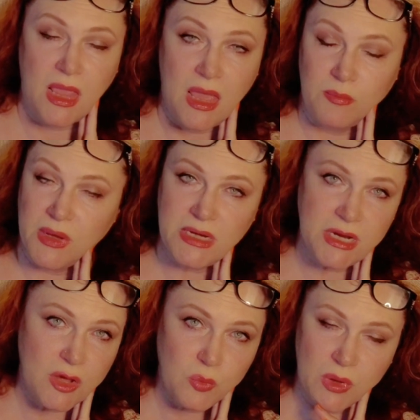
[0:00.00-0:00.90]
But
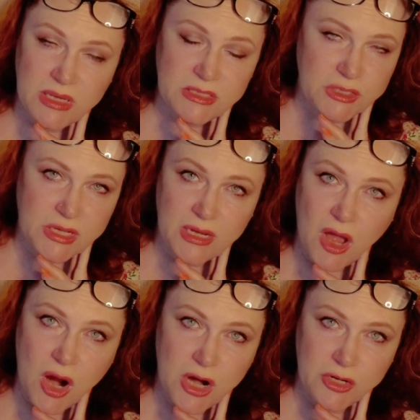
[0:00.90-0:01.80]
no one took it
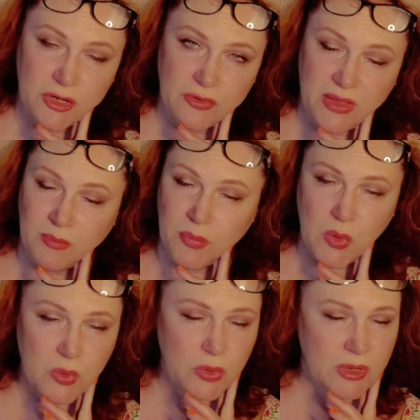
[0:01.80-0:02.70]
harder than
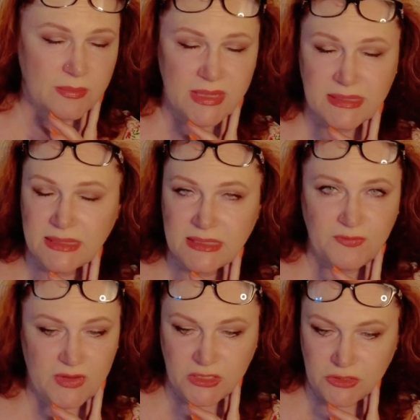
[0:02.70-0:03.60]
poor Mrs.
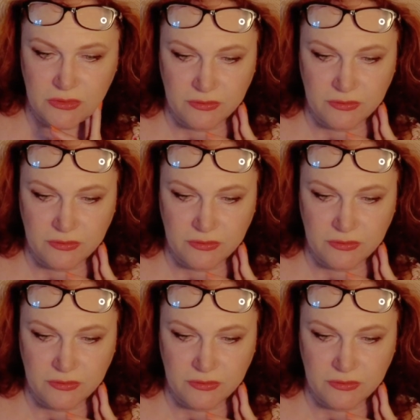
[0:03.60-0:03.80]
Fisher.